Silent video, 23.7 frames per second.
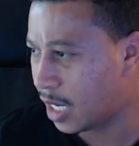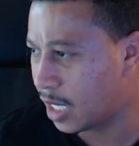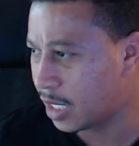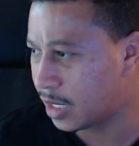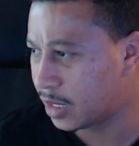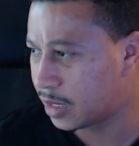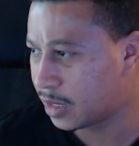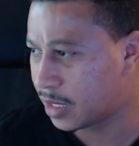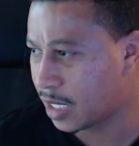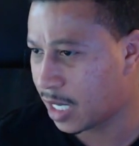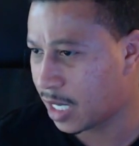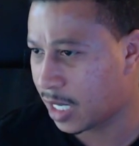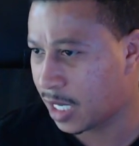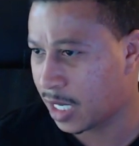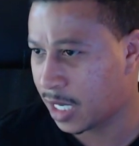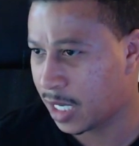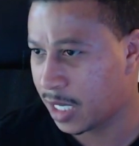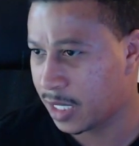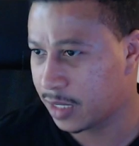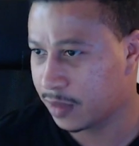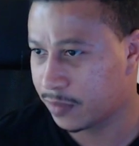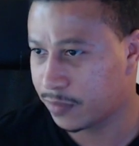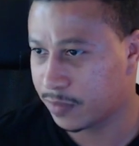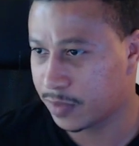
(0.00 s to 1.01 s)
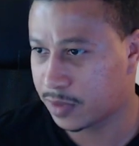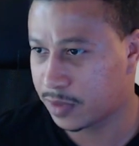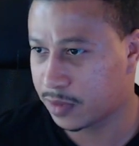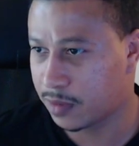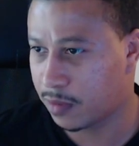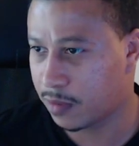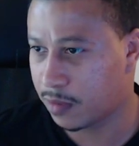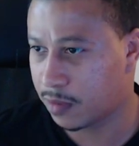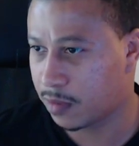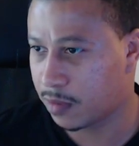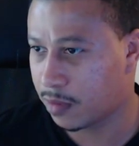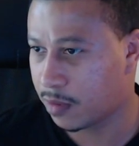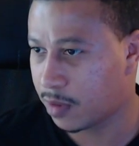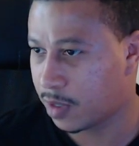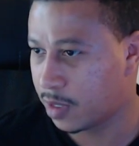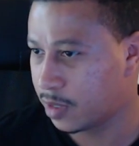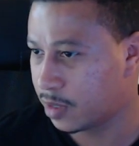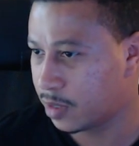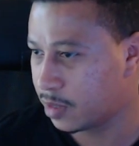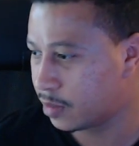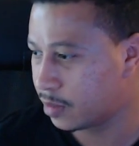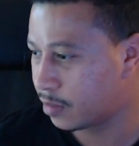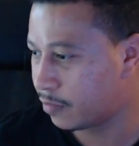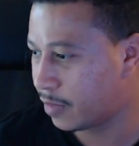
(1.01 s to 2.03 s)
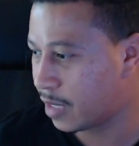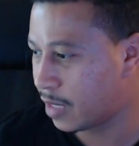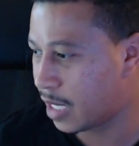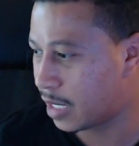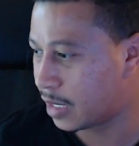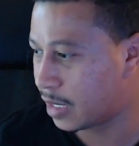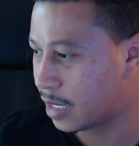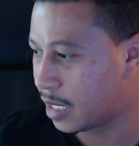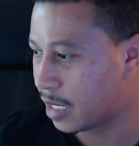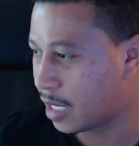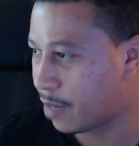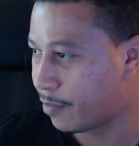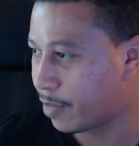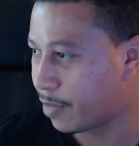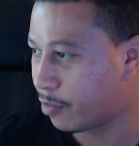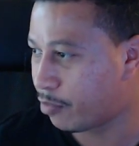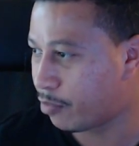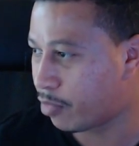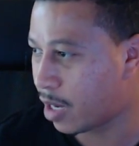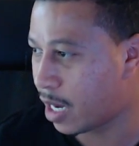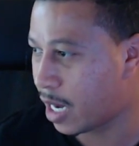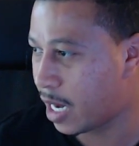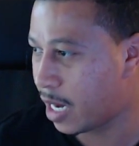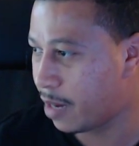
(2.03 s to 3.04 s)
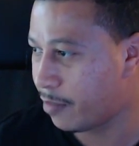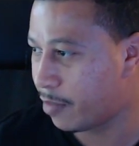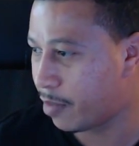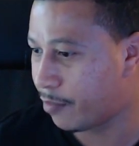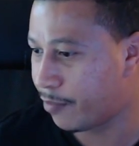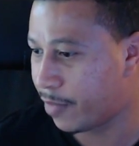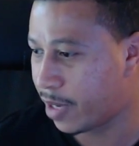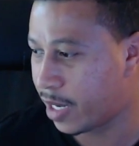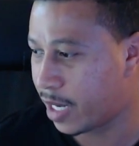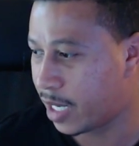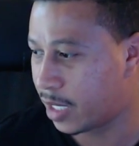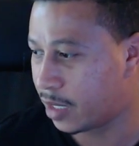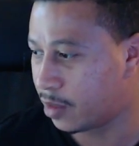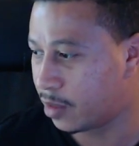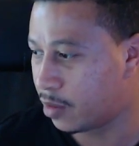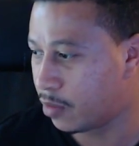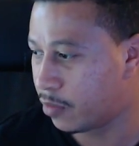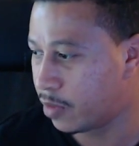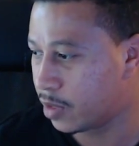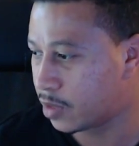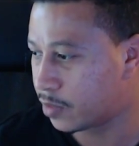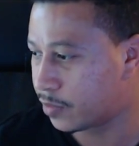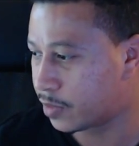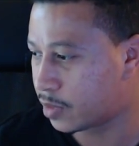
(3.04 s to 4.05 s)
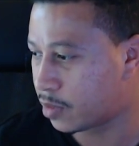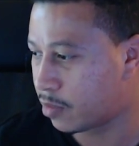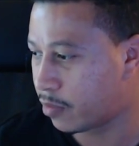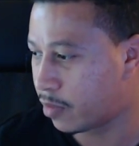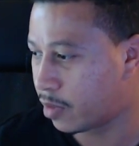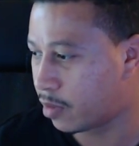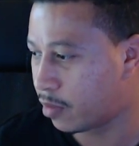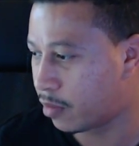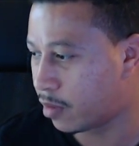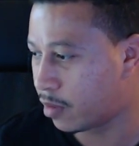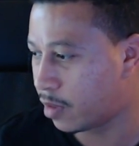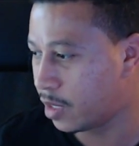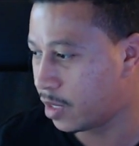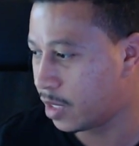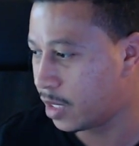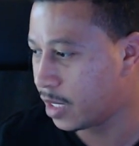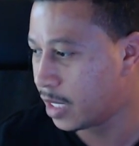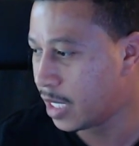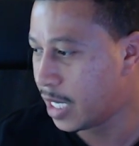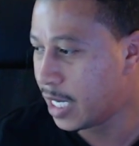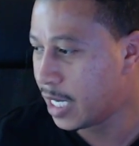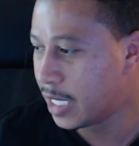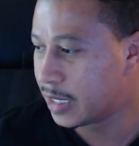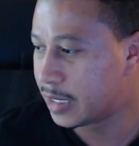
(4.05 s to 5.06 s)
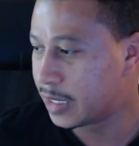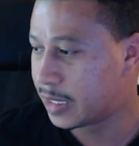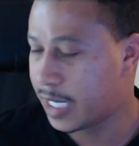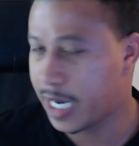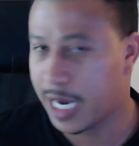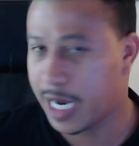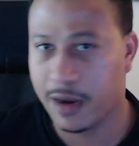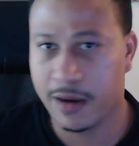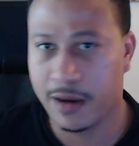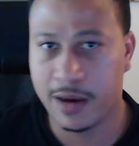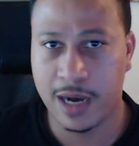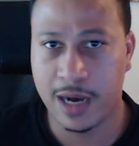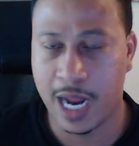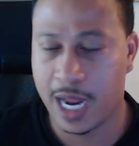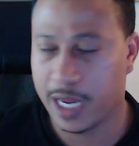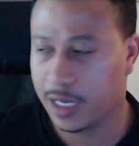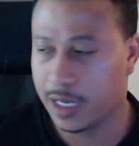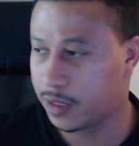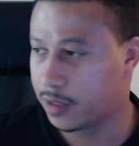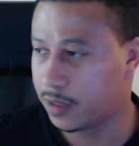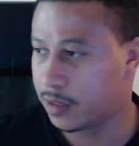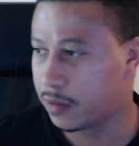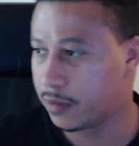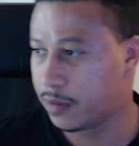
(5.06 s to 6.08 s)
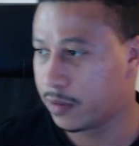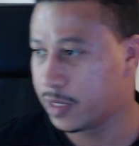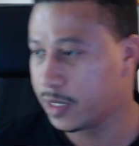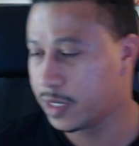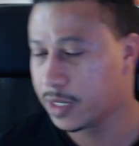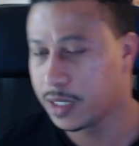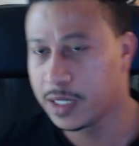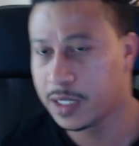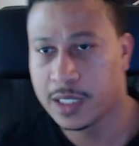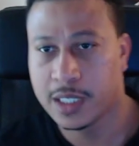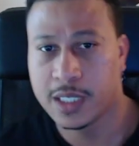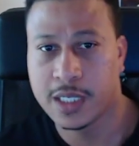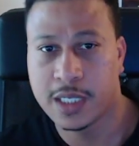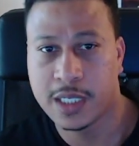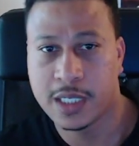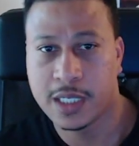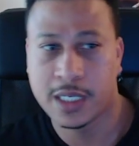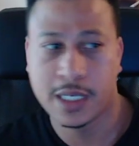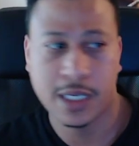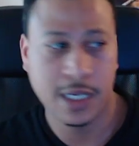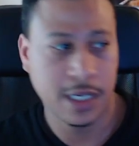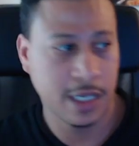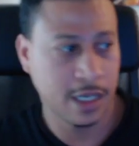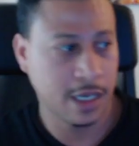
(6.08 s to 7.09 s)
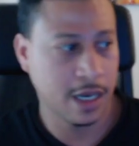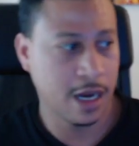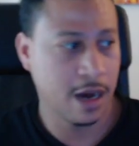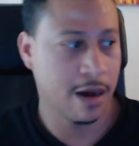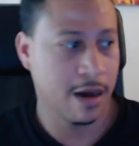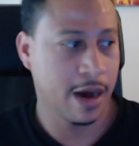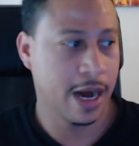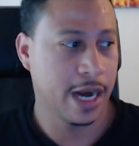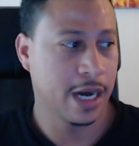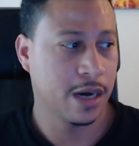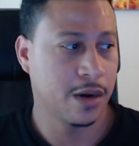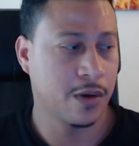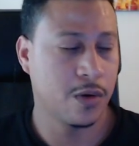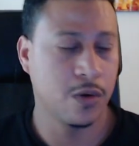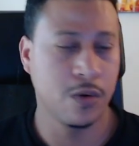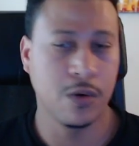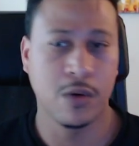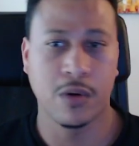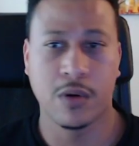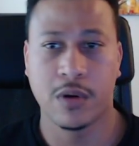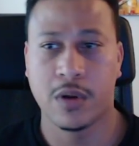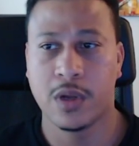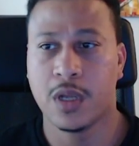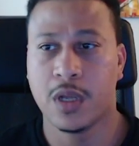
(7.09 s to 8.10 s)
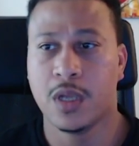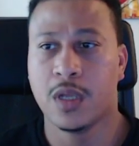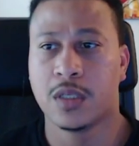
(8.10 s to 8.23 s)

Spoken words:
Don, what's going on? We got Don McBride, my man Lewis, what's going on? Tara, how you doing? All right, cool.